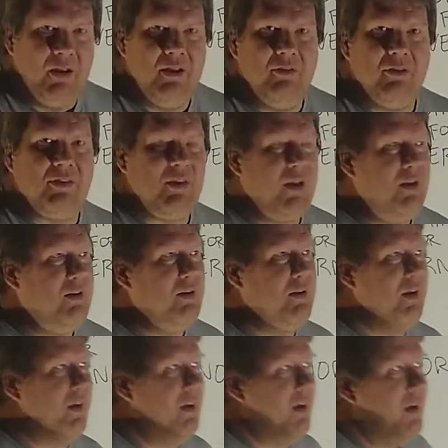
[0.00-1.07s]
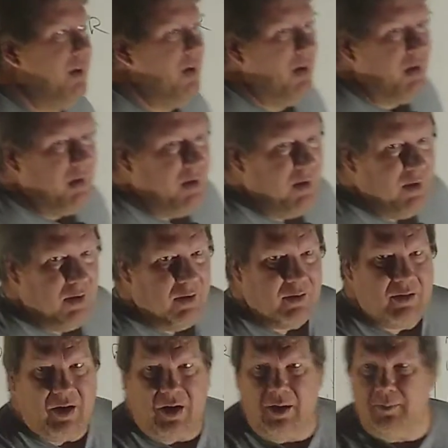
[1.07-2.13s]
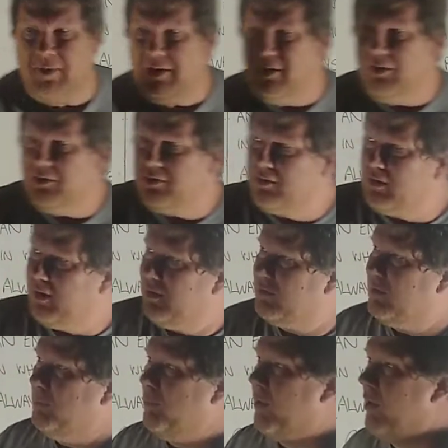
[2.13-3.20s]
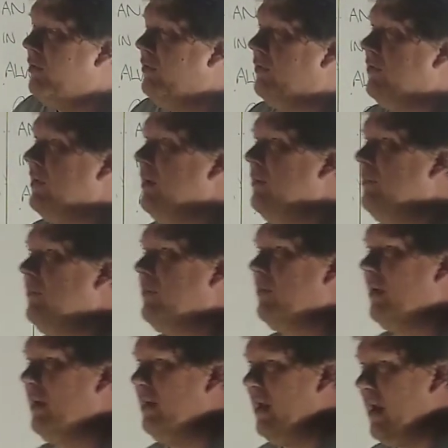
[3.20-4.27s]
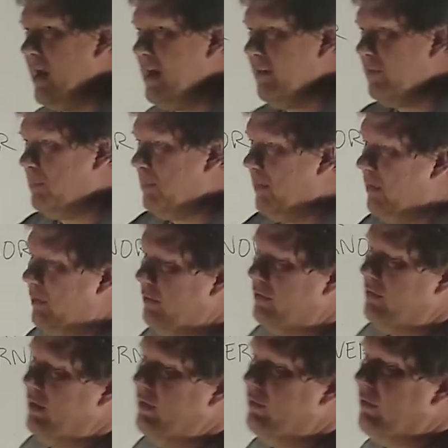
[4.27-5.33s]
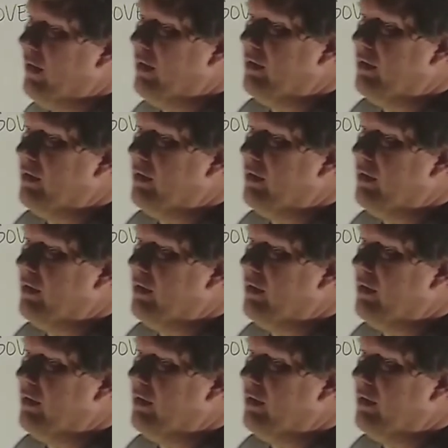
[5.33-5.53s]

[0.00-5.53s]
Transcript: you attend communist symposiums in Aspen or things